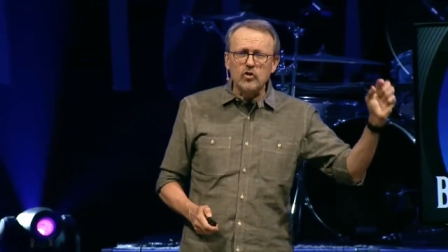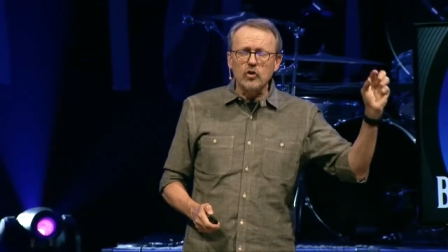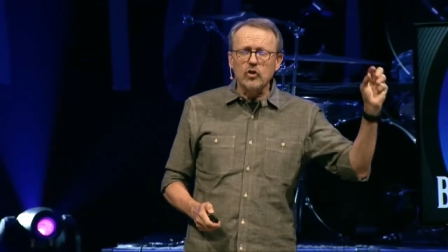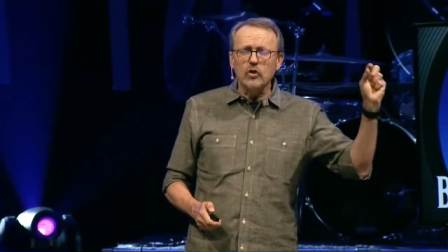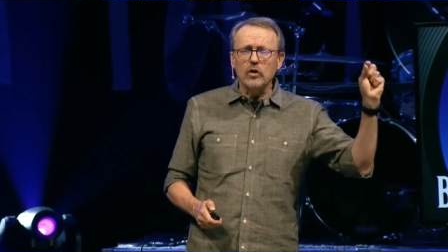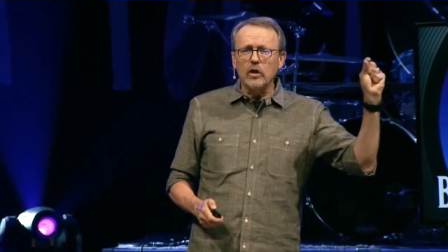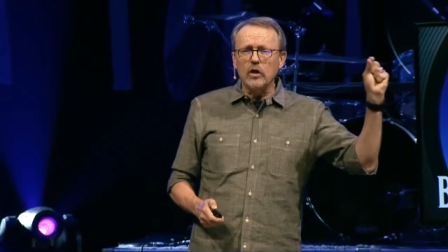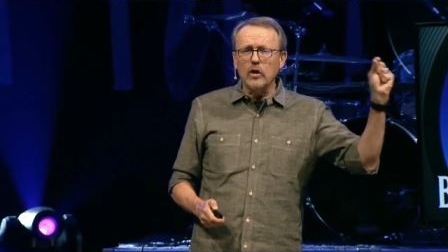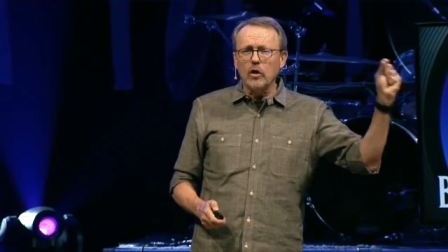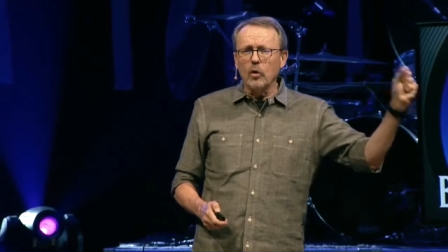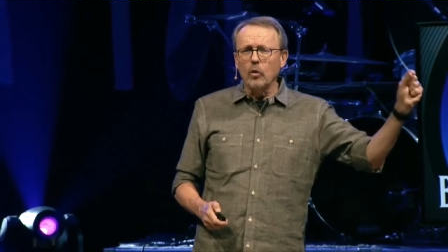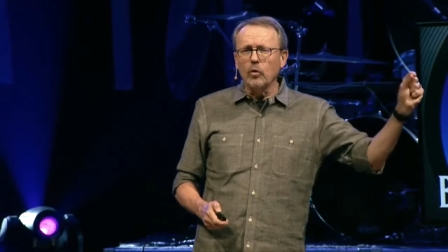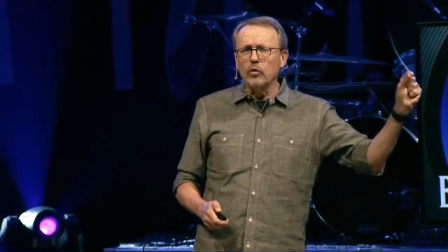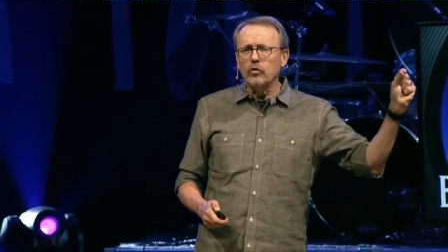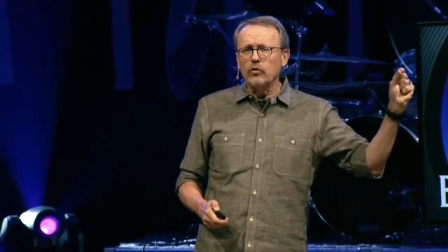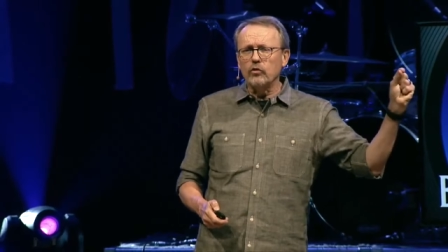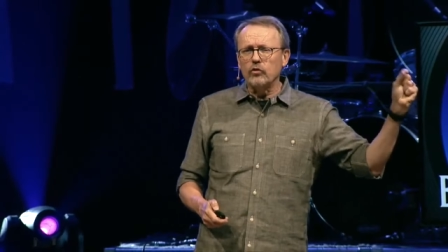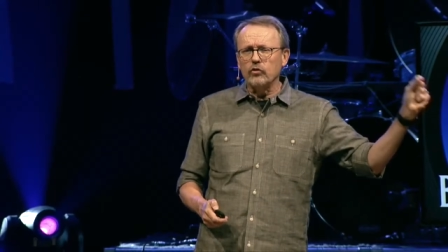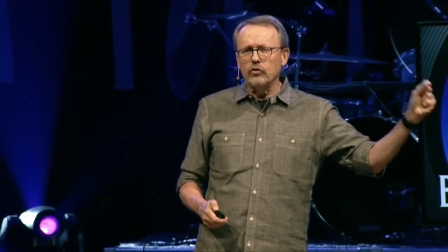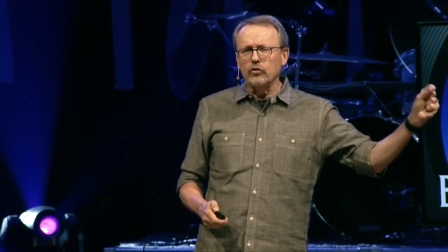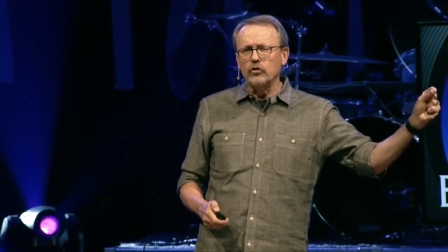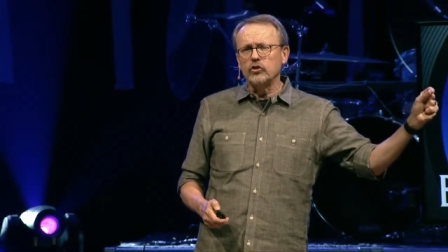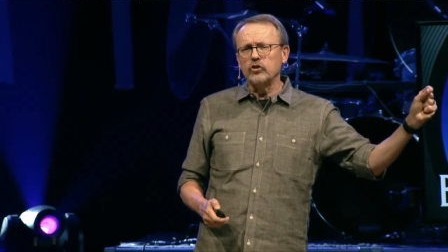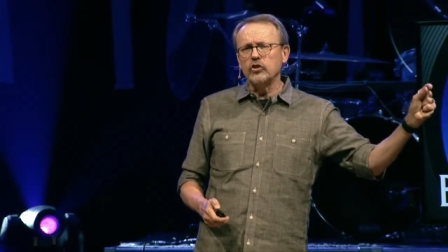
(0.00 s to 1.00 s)
to the older
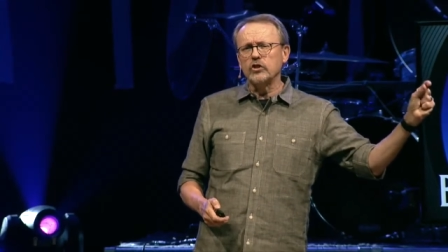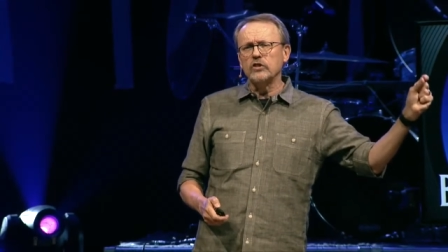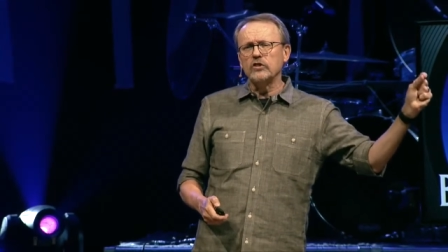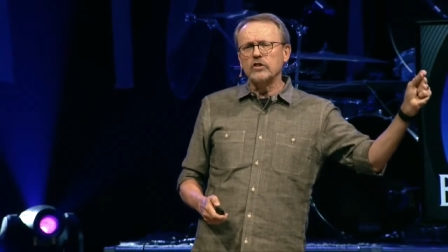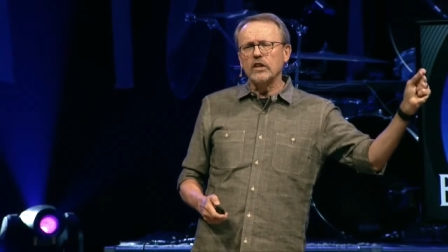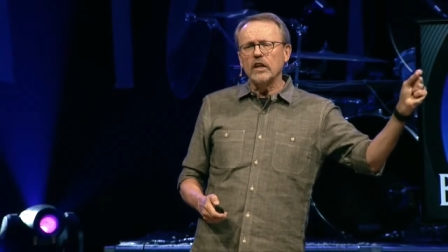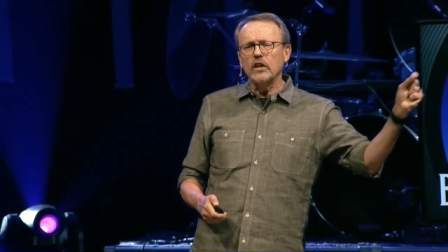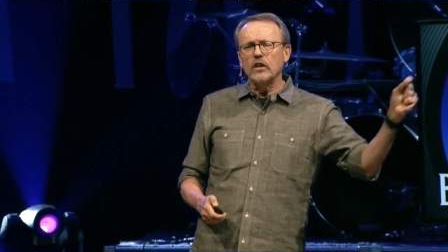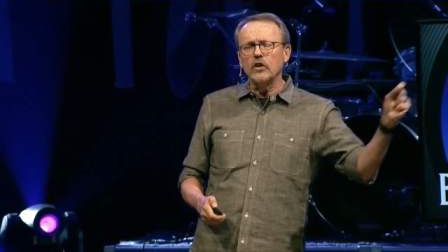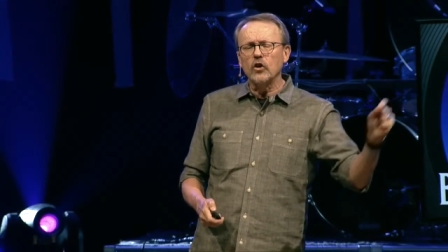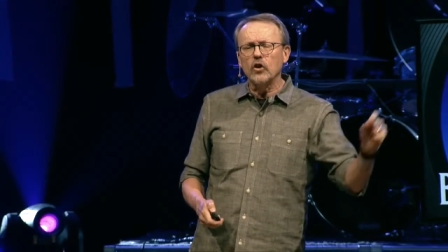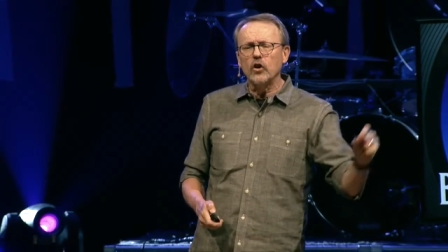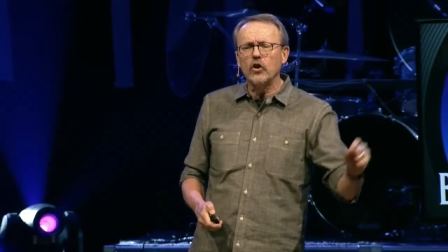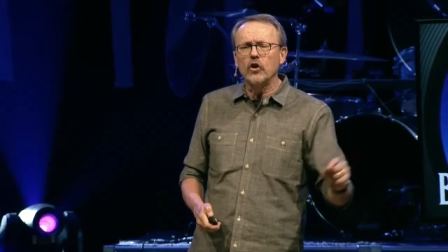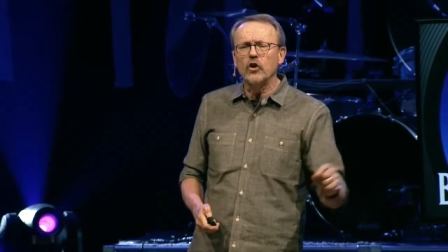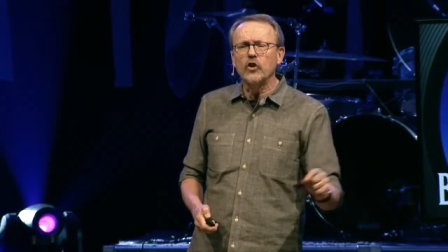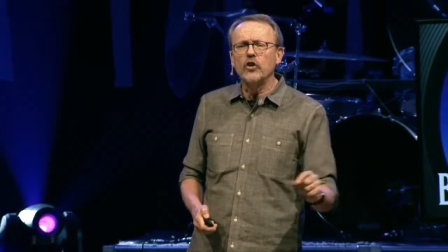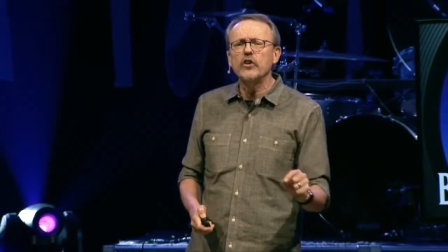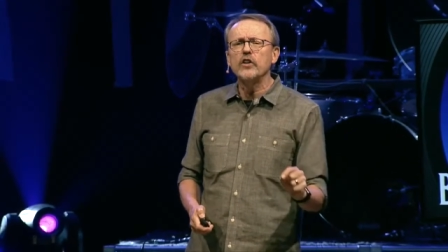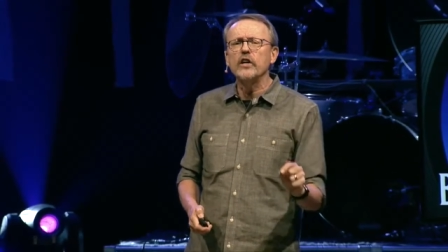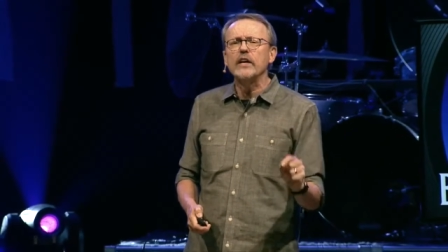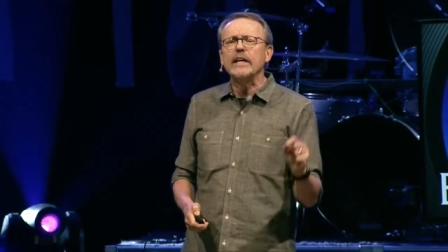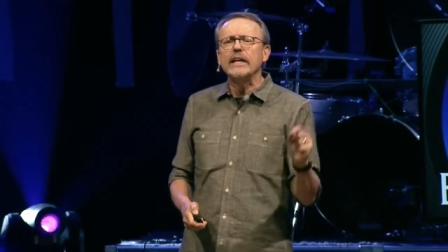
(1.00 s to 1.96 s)
surgeons and learned